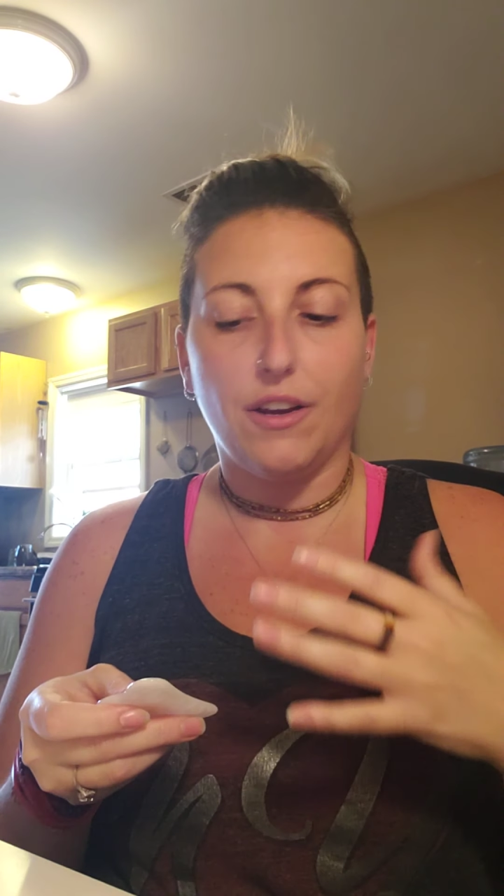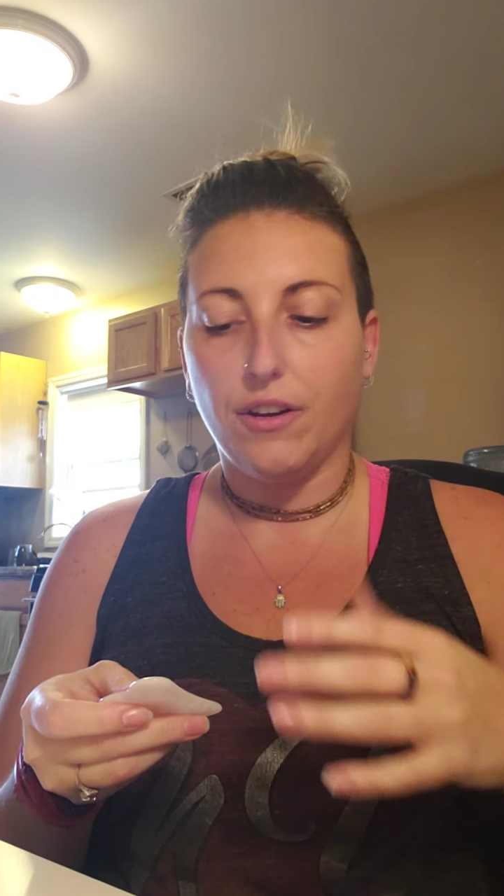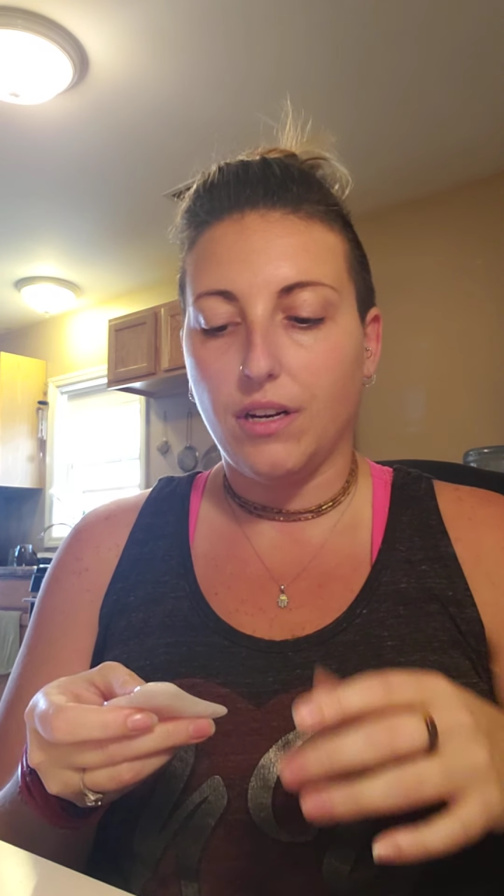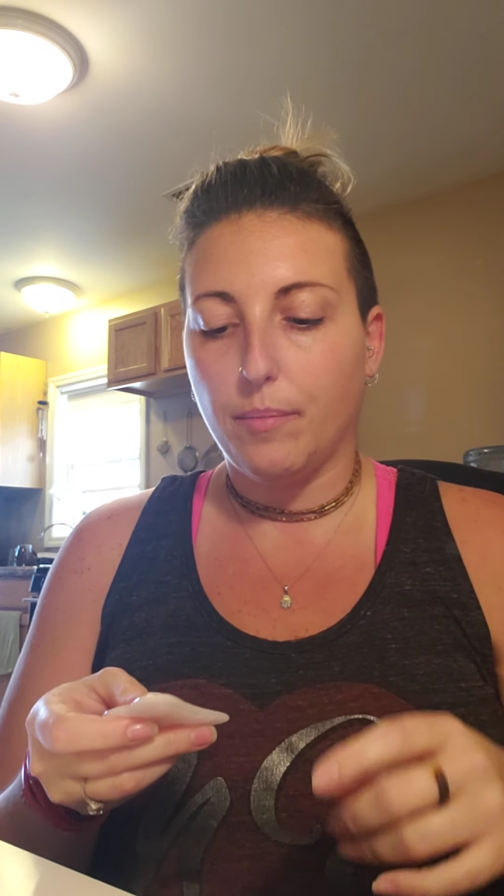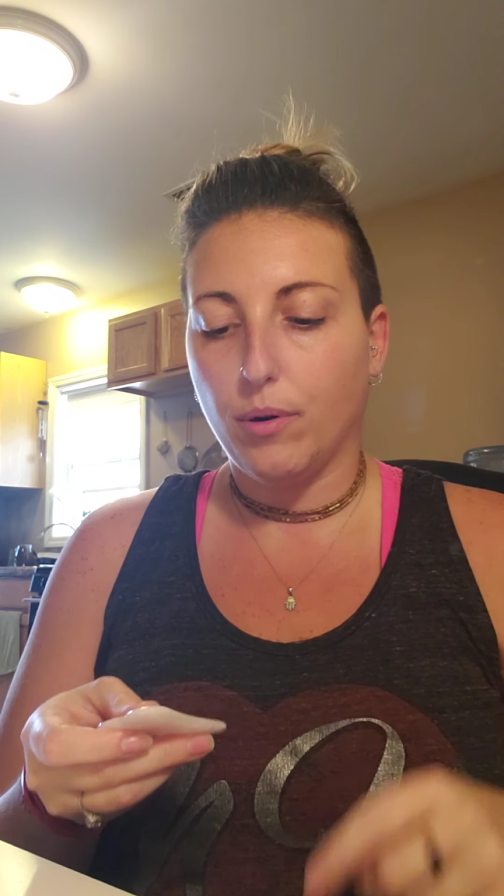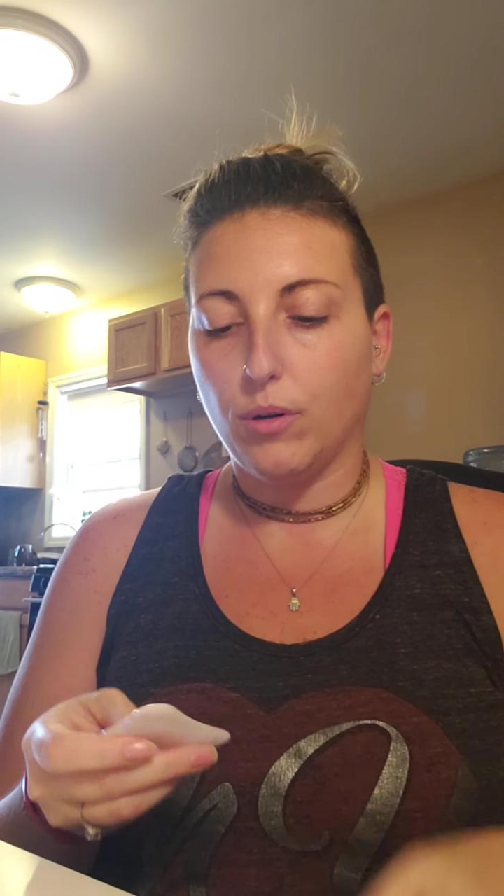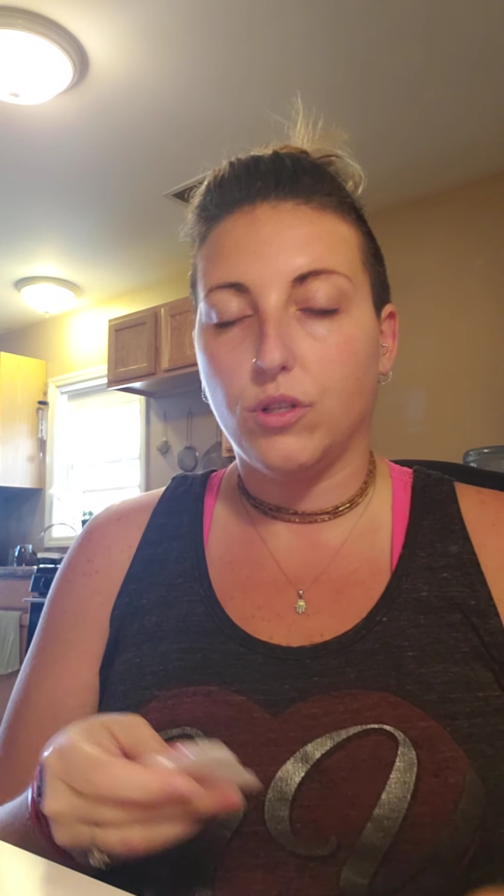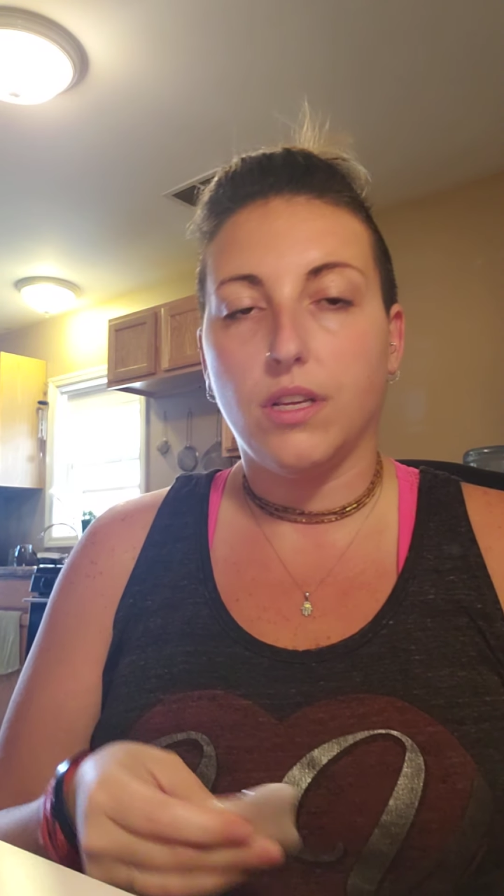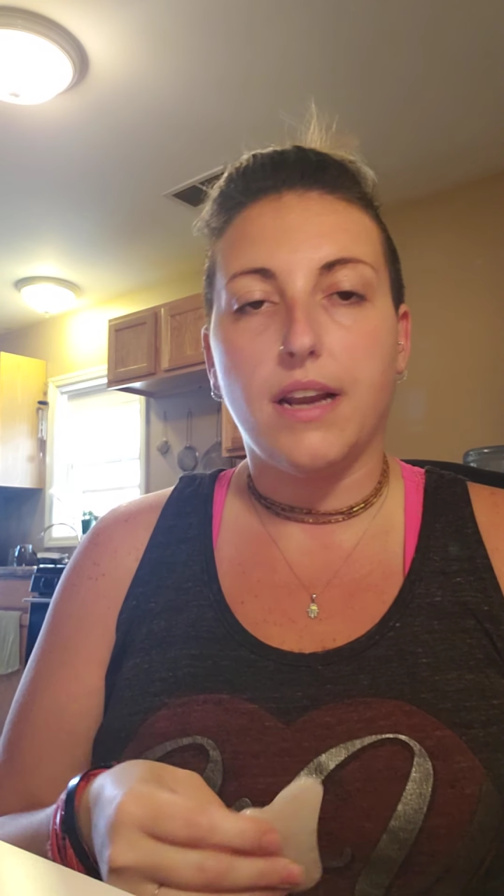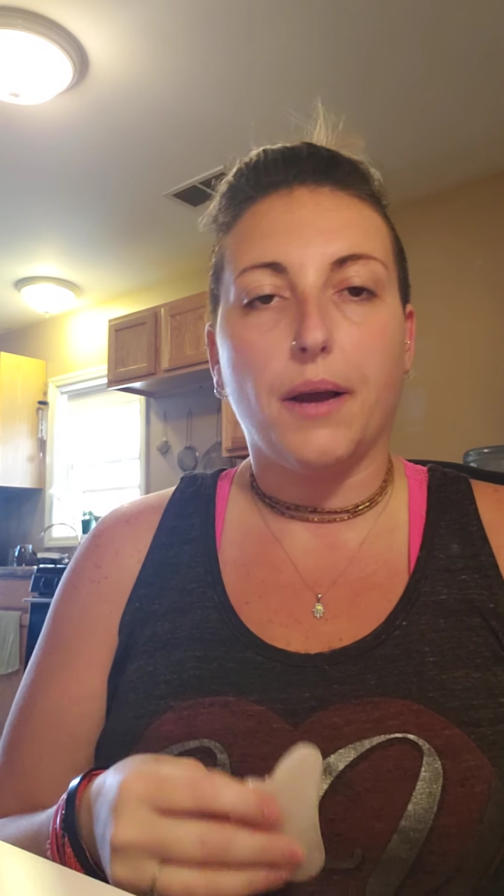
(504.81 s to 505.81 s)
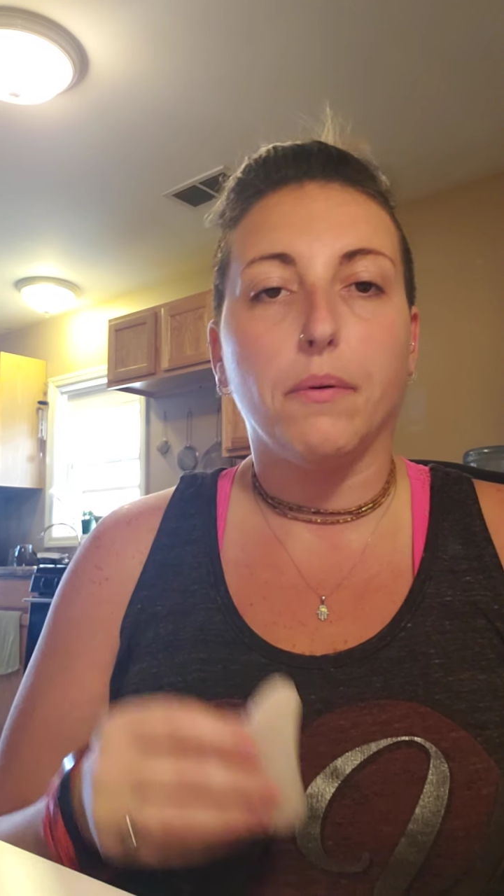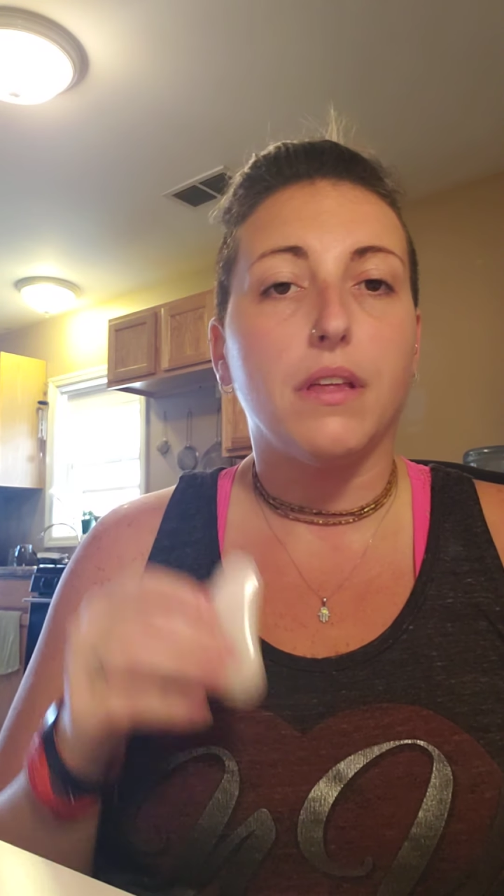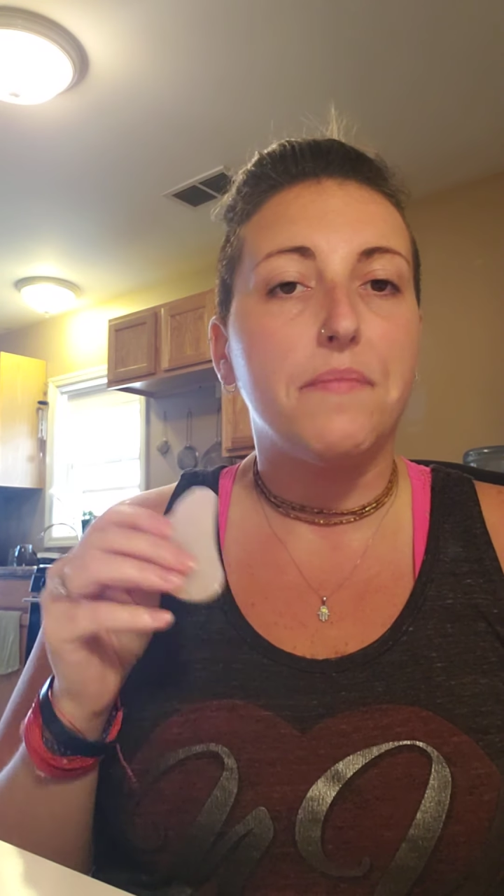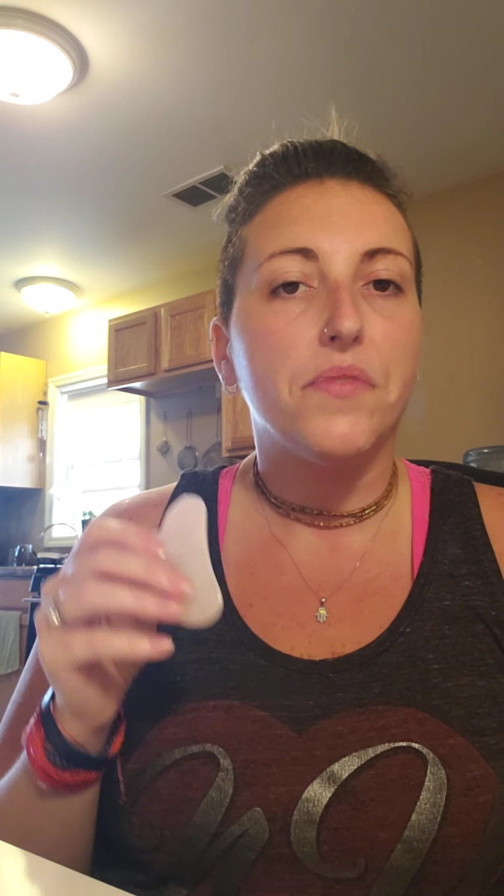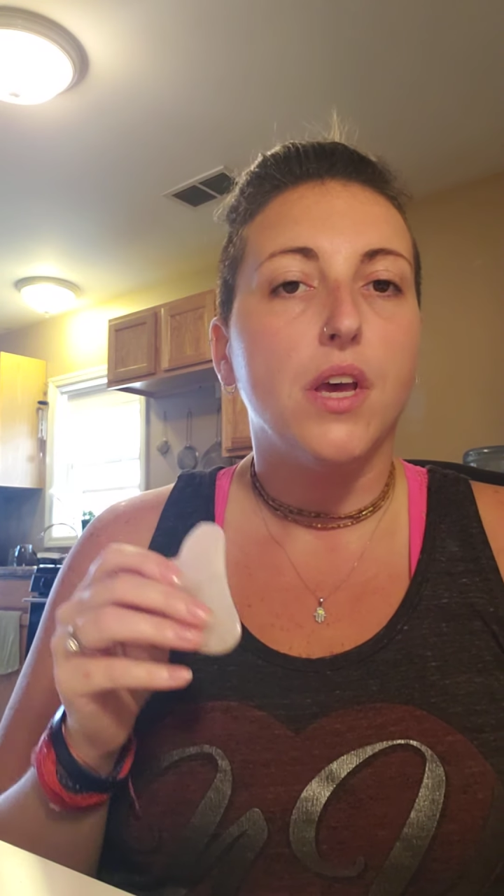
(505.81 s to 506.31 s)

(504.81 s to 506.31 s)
you're going to approach the neck with it.